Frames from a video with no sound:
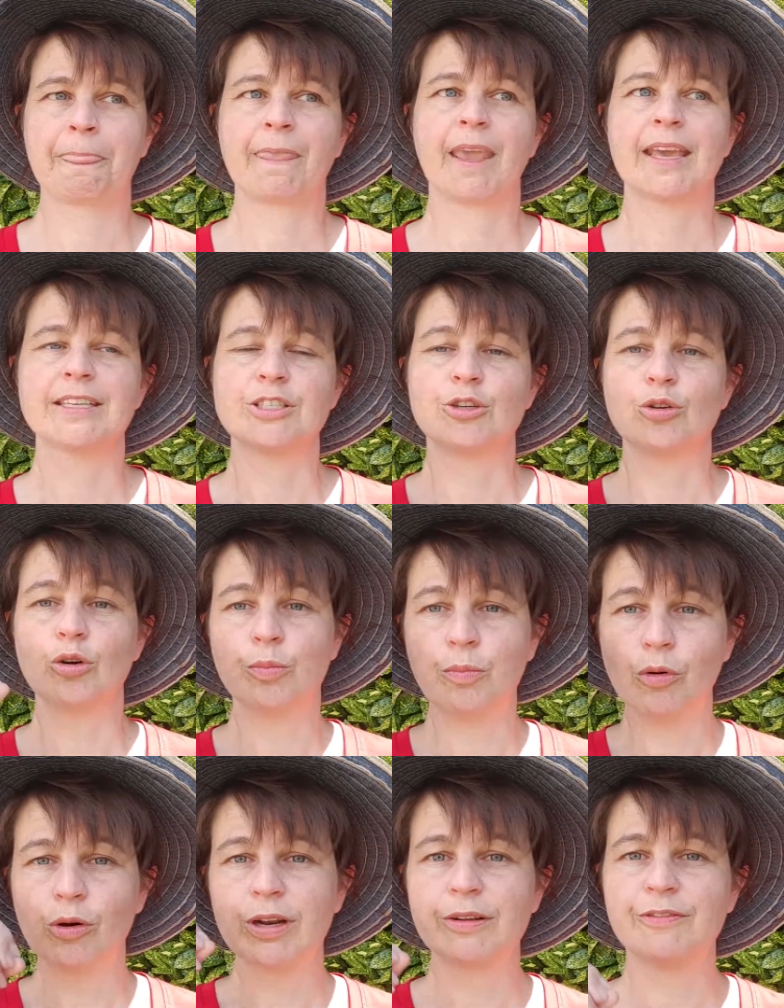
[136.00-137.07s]
It's your
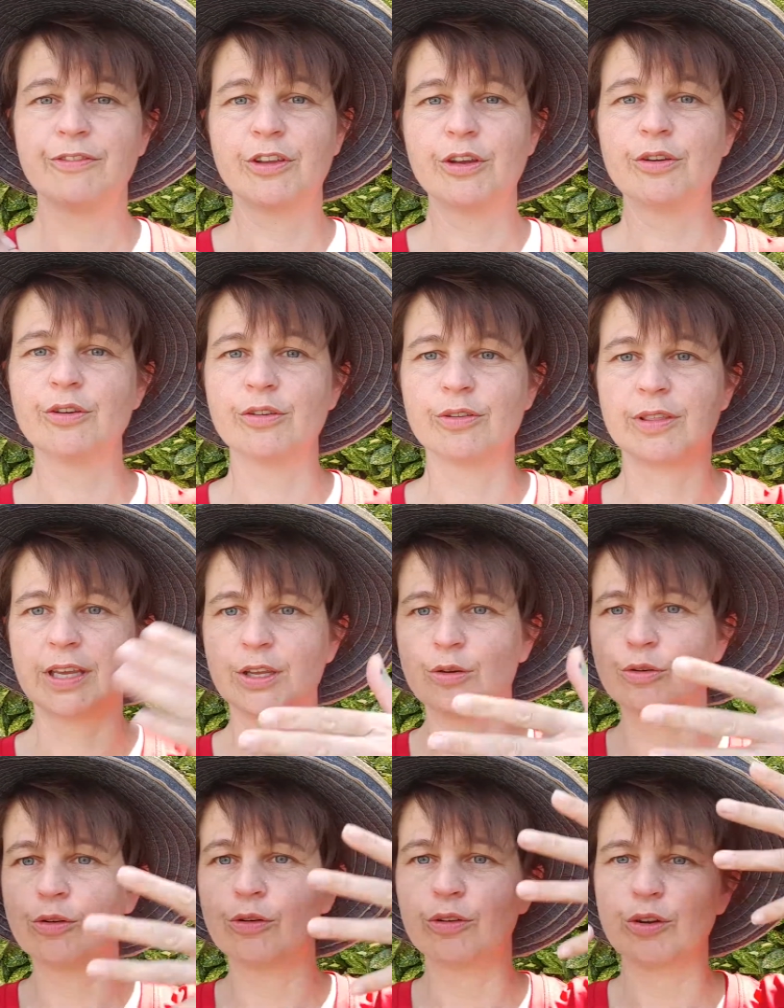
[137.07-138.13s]
point of view, that
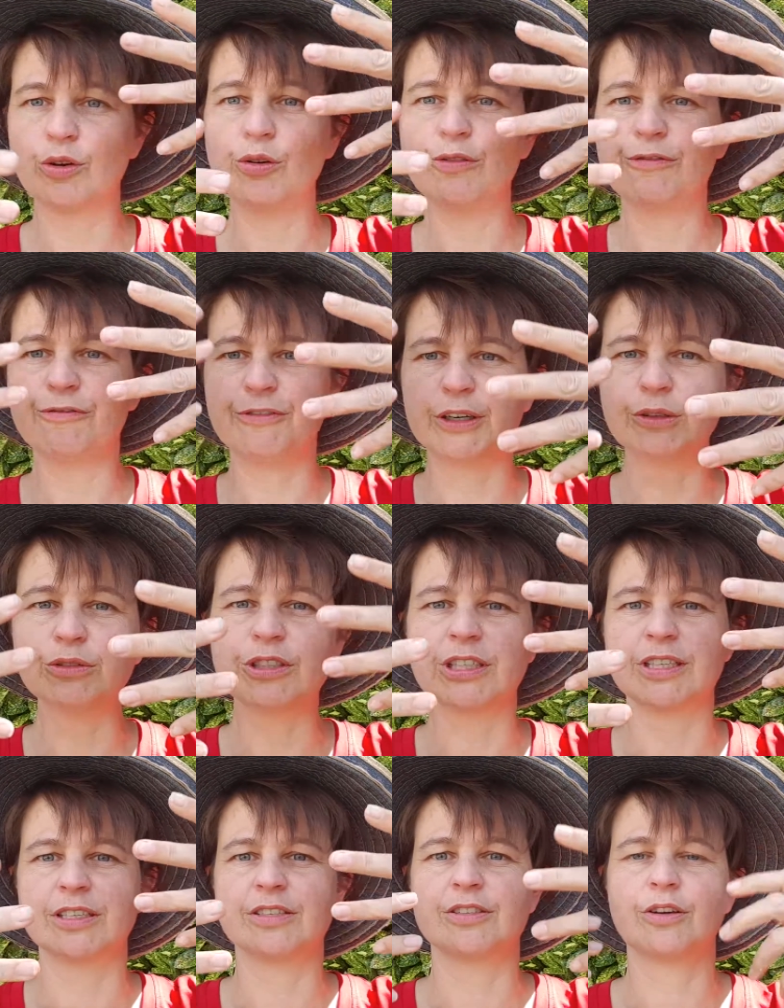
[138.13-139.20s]
your
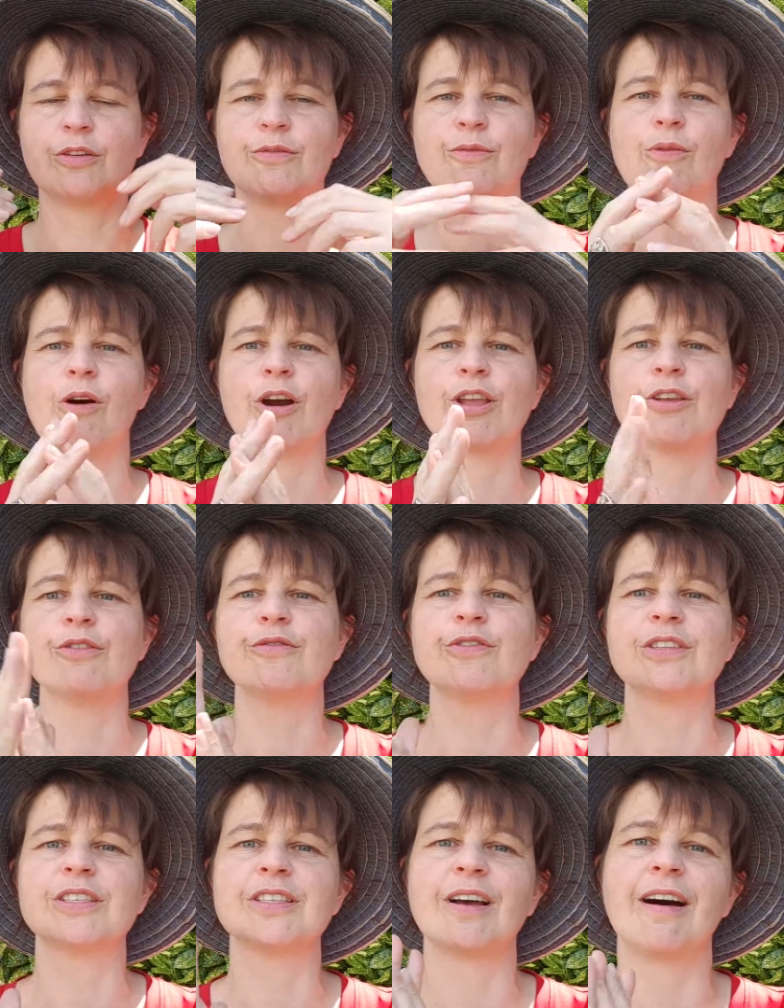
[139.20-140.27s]
filters of what you've
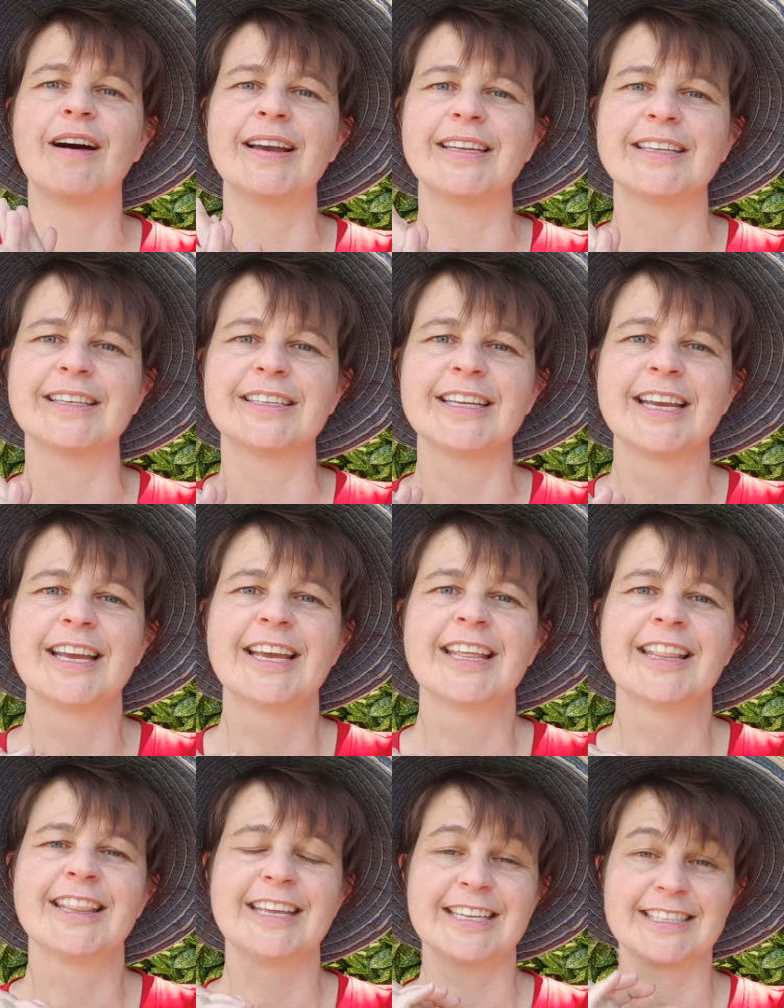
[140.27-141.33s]
decided
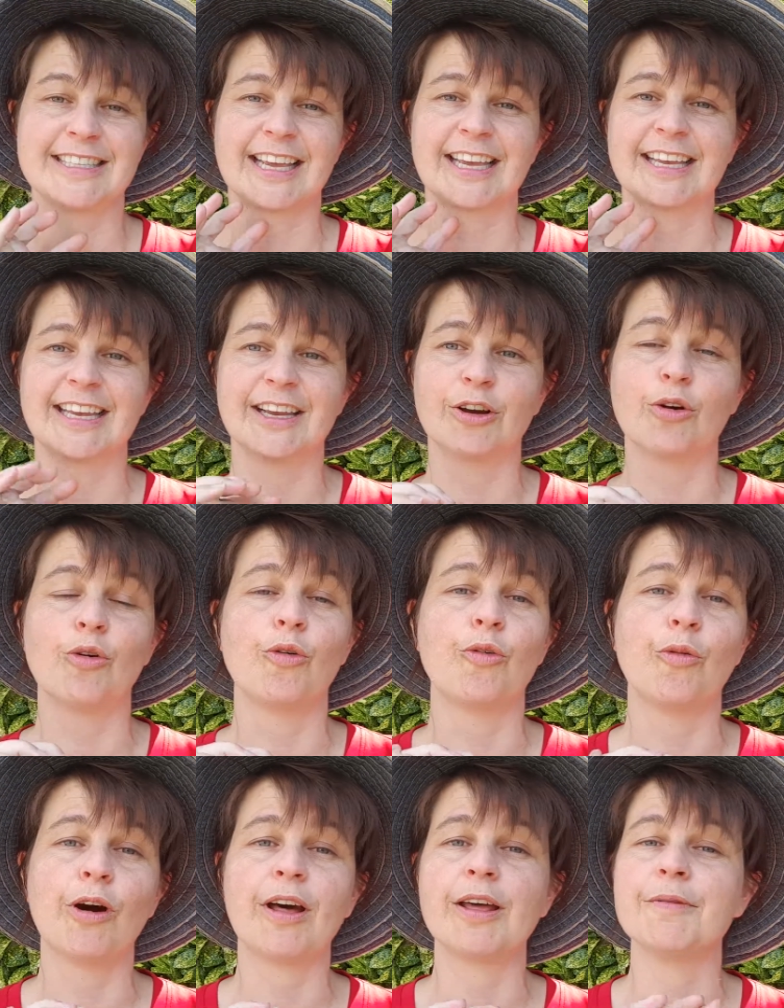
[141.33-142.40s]
they're saying or
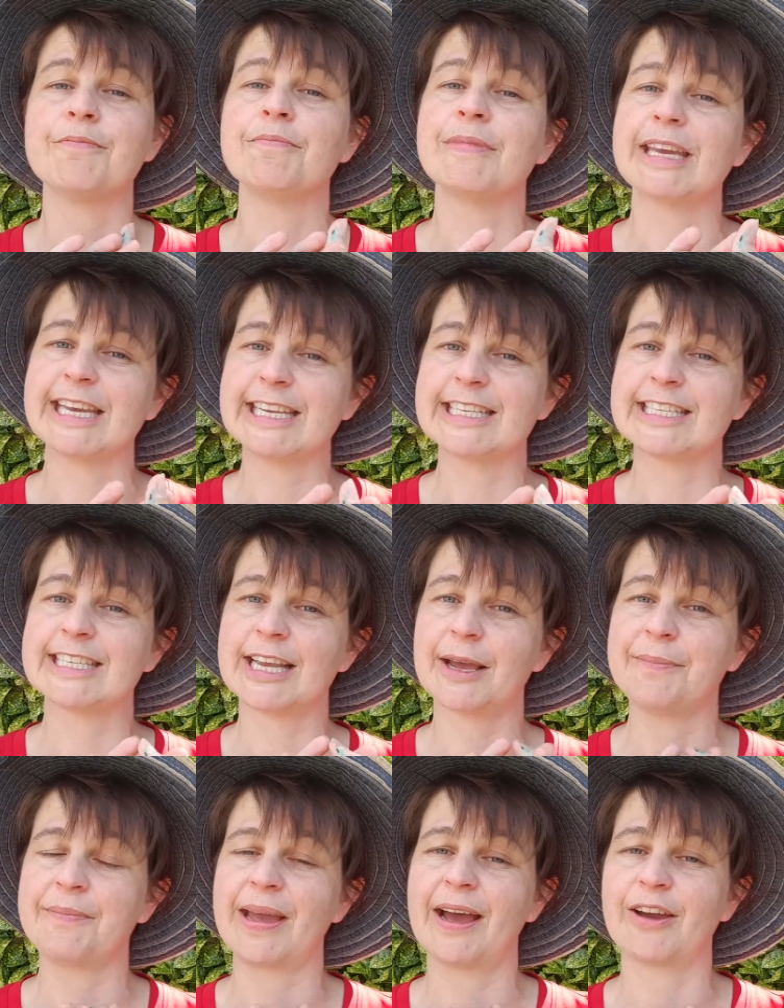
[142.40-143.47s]
what it means
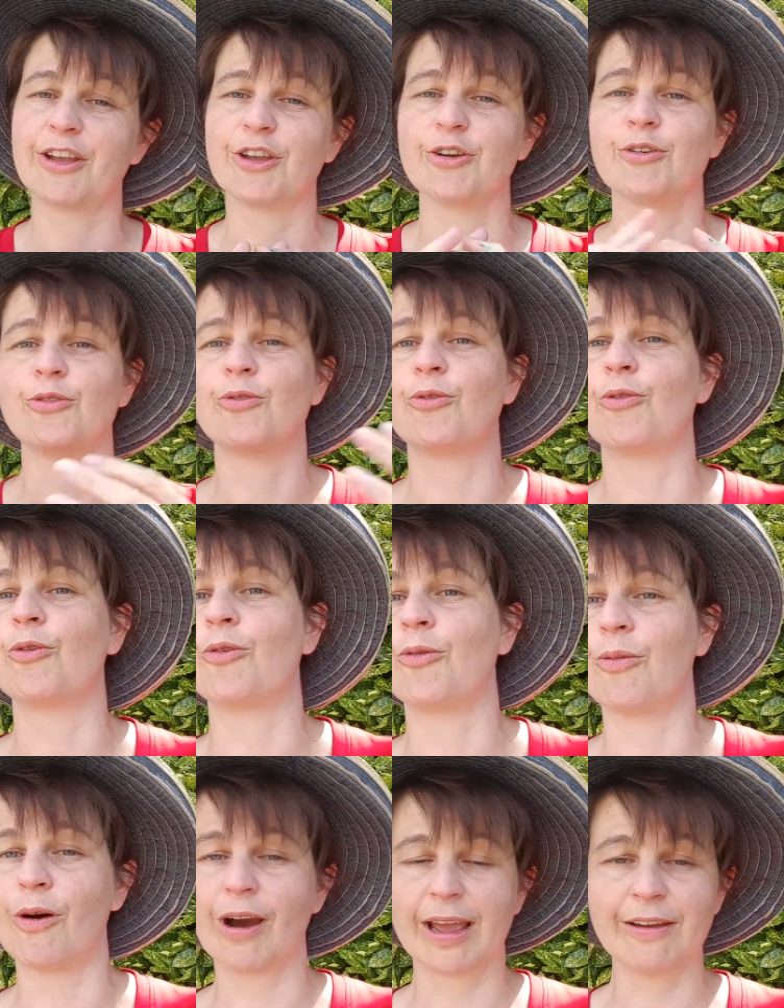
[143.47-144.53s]
about you or
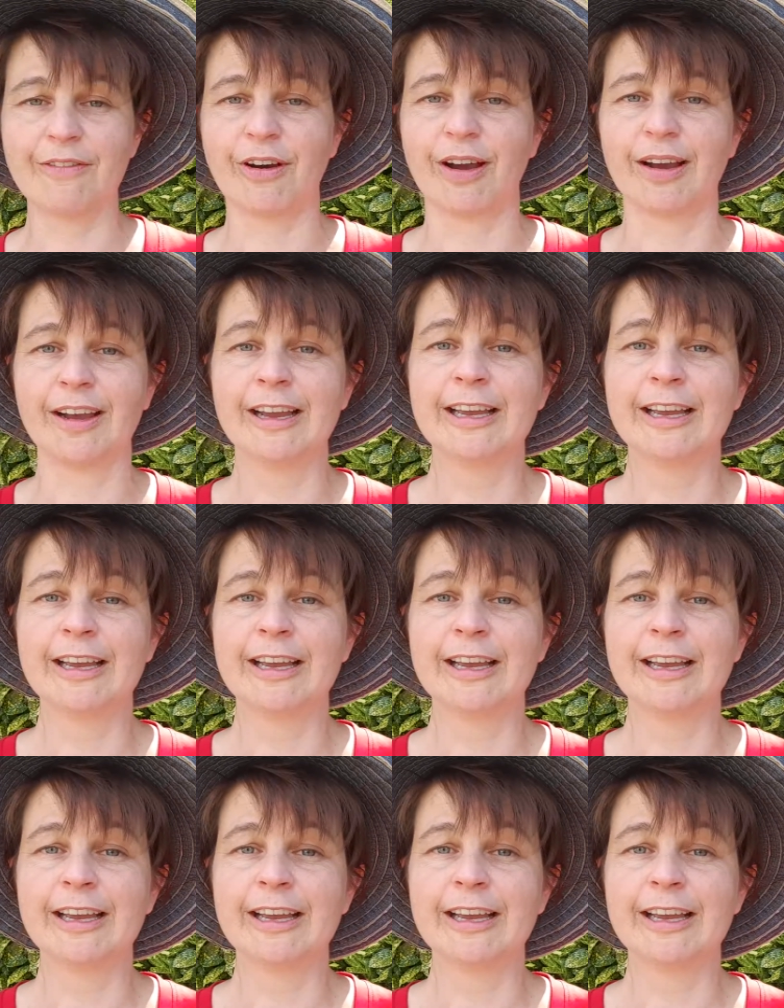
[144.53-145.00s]
whatever,